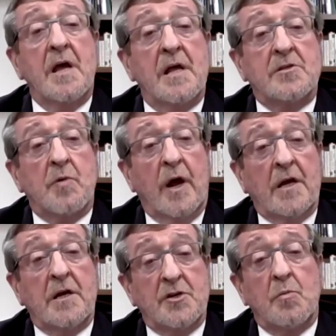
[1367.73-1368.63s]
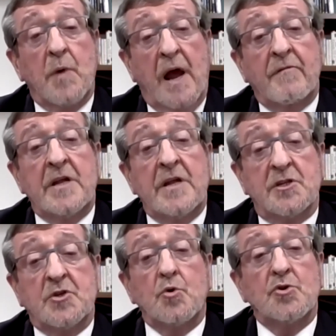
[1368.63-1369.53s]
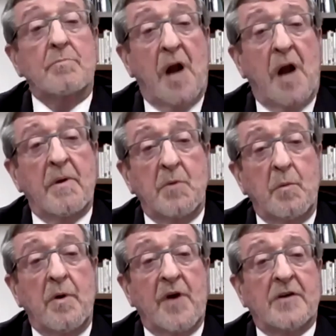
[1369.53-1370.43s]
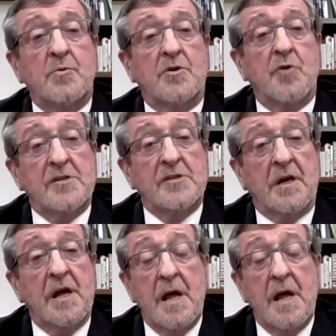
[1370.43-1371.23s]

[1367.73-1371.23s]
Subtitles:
It's a recognition we have an institutional problem and we've got to address it.